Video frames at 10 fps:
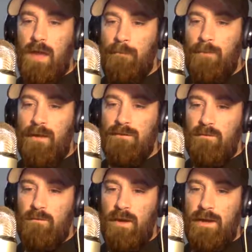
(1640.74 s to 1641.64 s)
at
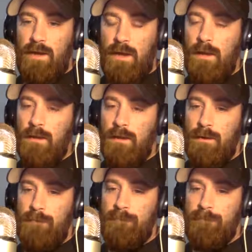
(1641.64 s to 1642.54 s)
bantamweight, and
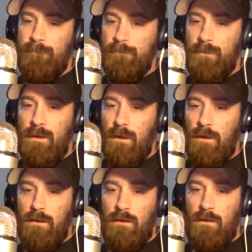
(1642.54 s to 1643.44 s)

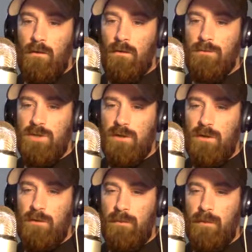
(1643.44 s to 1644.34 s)
I'm sure
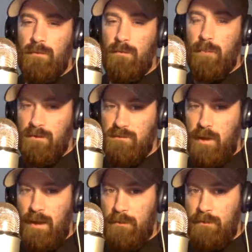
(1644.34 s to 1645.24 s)
he'll be able to bounce back.